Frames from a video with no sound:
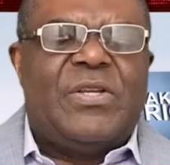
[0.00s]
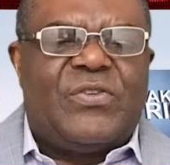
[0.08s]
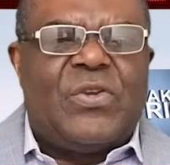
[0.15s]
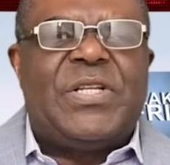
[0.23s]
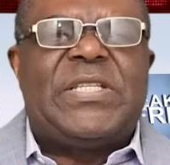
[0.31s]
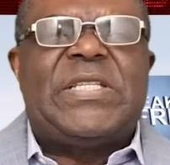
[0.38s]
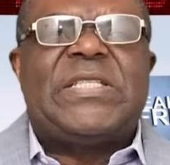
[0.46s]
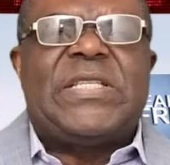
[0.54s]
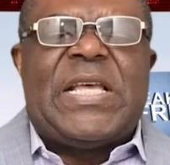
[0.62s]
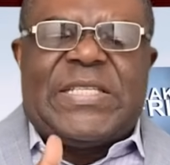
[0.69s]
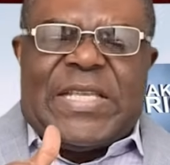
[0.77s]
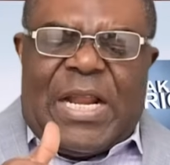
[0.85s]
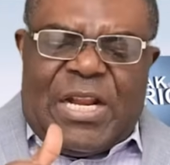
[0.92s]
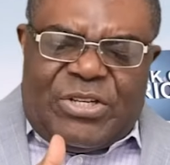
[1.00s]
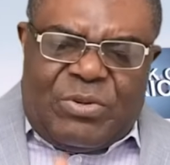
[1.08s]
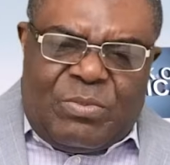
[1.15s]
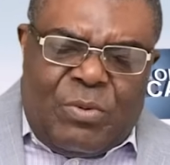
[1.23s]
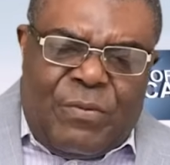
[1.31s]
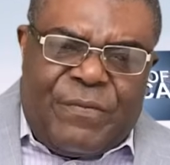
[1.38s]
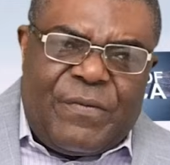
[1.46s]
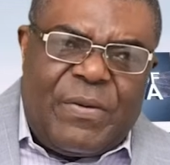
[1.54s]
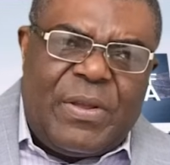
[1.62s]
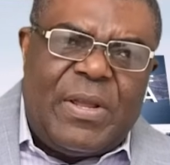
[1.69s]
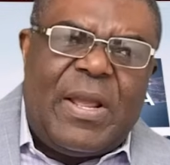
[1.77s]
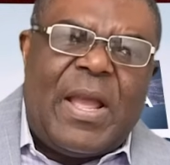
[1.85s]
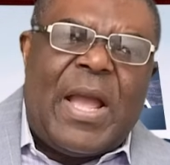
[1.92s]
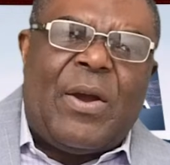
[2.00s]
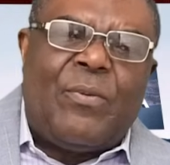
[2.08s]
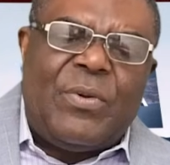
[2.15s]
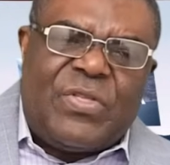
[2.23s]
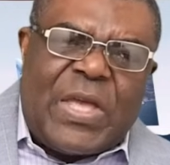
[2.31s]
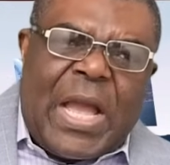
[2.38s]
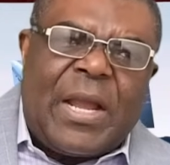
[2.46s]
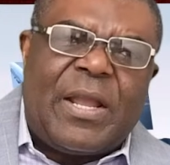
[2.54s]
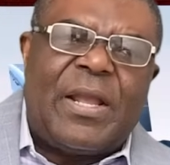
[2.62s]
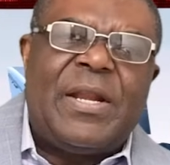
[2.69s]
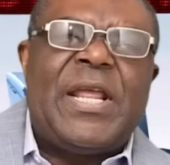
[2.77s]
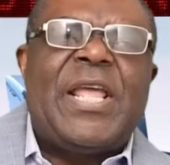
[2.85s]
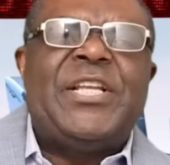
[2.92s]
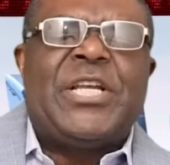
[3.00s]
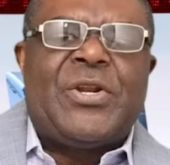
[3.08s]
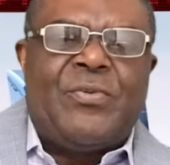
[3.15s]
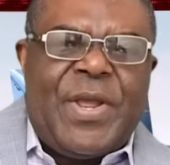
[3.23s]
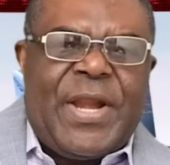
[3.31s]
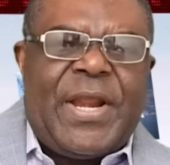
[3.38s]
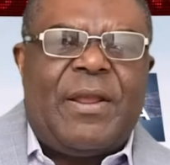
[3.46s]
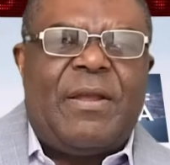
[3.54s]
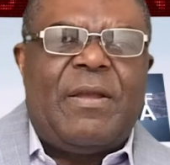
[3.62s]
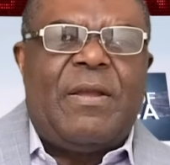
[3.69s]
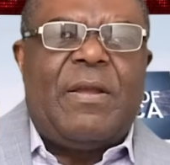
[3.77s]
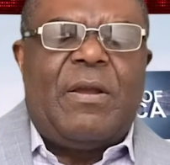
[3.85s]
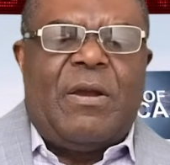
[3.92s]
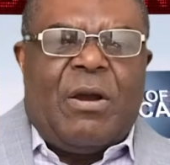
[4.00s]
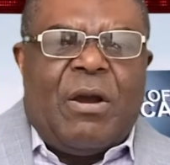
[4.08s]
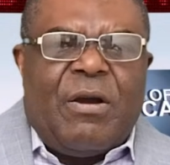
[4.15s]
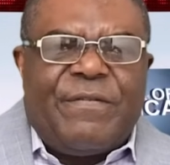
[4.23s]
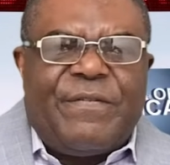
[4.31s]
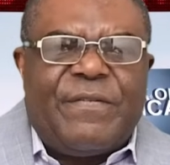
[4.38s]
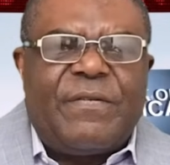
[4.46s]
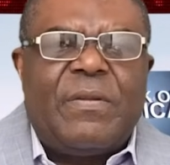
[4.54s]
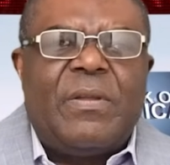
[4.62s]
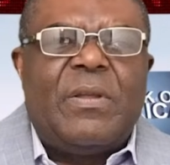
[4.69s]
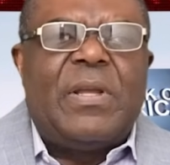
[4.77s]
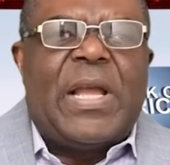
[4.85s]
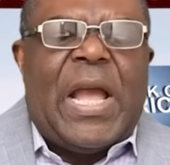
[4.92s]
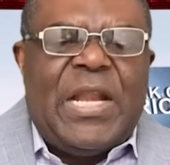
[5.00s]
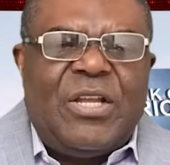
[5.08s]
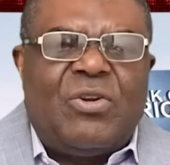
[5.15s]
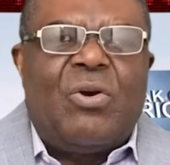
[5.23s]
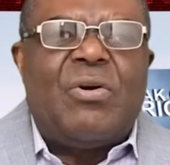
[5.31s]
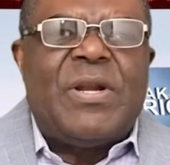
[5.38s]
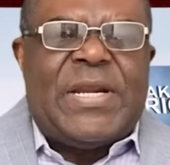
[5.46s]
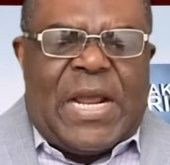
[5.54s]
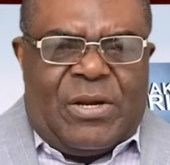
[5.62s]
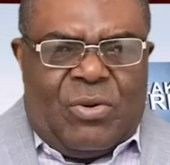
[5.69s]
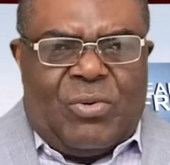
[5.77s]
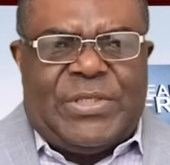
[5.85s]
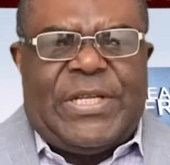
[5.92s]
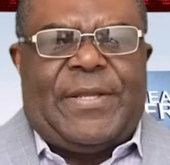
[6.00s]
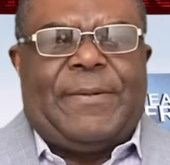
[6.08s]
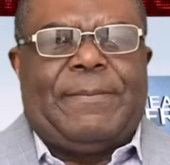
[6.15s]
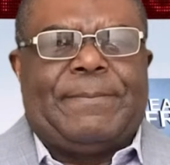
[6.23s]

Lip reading: So this is a salutary move, and we thank the ingenuity of Aliko Dangote.